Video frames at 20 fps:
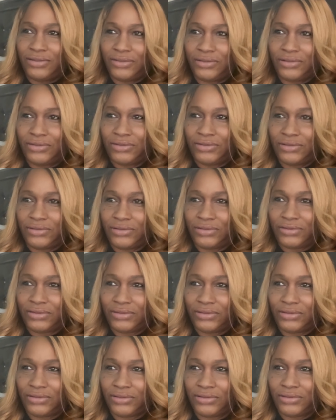
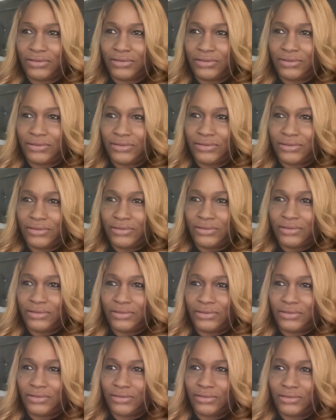
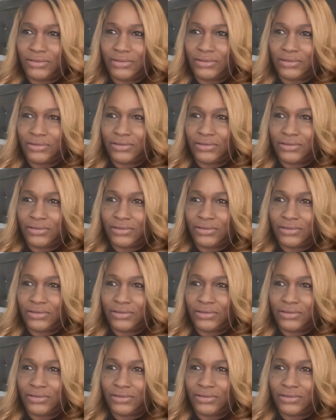No one is speaking in this clip.